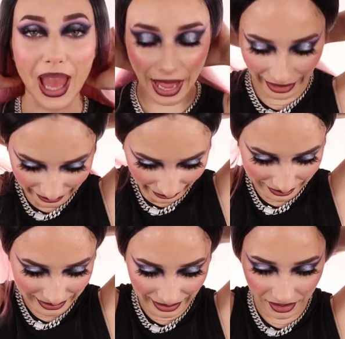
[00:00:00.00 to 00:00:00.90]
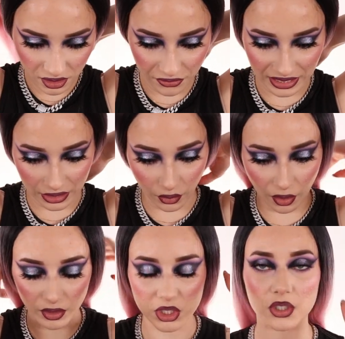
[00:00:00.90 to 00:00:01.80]
And at the end of the video, I
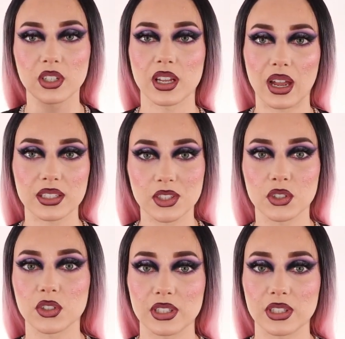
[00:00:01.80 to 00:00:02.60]
want you guys to